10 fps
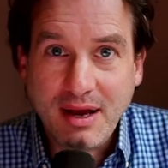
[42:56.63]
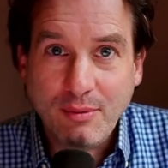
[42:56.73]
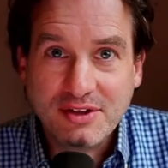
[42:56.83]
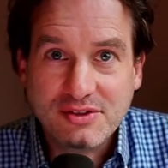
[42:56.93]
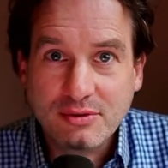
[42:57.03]

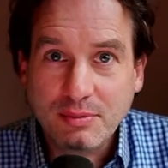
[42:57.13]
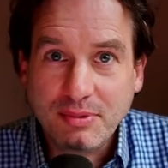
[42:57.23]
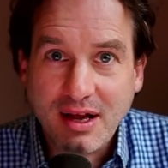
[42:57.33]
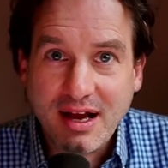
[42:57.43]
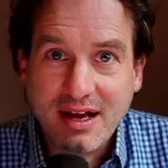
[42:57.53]
Matt wants you to
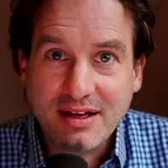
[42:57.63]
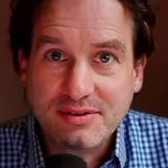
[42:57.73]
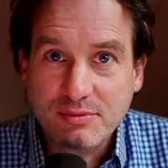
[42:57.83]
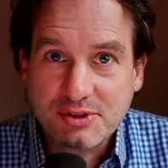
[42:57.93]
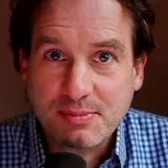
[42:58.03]
reply
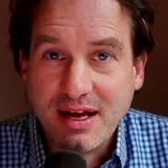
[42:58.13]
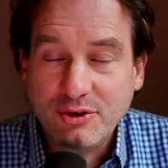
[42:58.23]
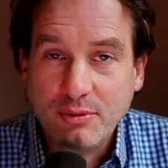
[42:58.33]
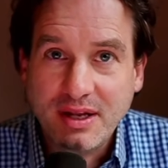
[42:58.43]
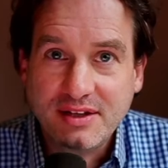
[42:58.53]
and
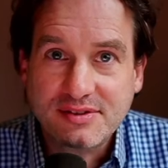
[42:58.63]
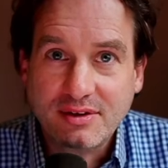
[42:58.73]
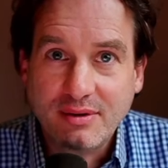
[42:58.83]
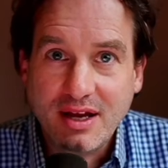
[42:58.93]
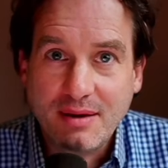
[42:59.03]
respond to him on
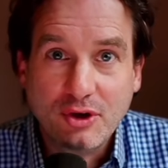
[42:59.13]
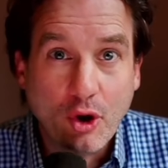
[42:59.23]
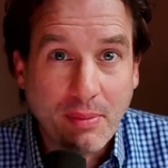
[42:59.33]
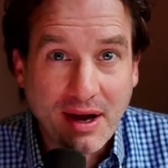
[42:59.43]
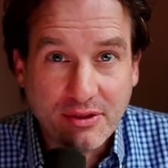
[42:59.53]

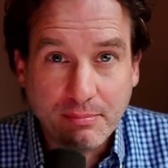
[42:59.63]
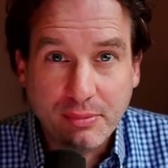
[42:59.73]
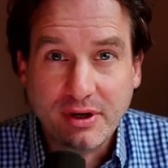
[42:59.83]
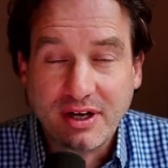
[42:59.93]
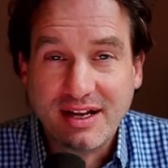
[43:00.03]
Instagram. Go buy the
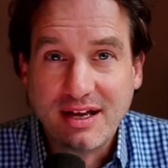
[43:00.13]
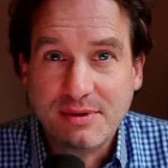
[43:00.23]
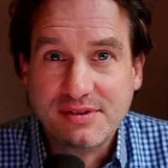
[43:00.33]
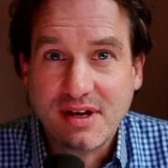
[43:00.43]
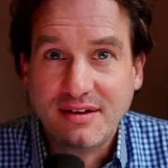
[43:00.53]
book at
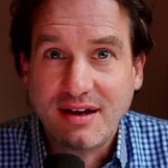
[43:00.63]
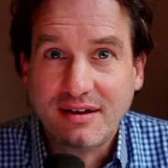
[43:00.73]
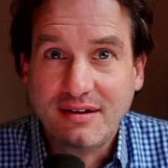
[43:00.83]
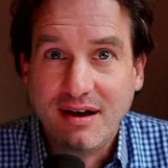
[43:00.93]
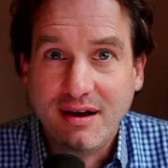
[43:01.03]

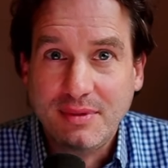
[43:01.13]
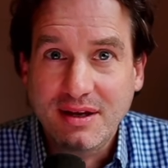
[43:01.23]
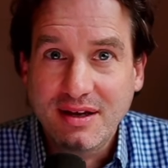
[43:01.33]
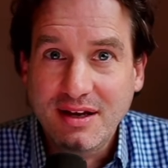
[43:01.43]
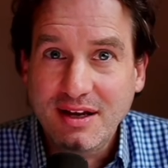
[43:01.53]

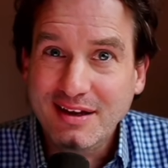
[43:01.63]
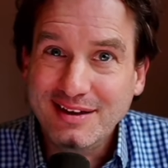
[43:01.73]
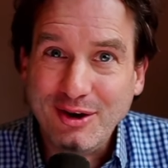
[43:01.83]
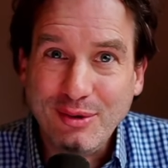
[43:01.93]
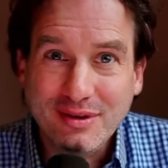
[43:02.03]
amazon.com.
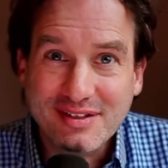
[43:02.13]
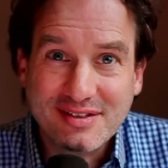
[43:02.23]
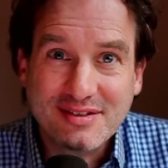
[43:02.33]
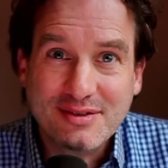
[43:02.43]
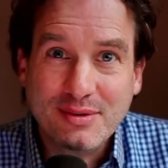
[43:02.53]
Go
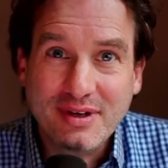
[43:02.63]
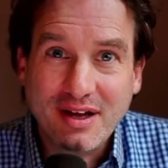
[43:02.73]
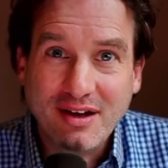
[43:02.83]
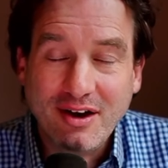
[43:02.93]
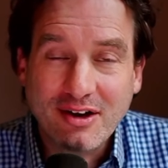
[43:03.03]
listen to
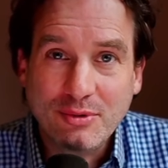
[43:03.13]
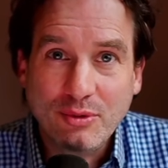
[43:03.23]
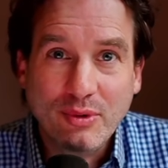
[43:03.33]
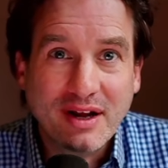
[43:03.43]
it on Audible.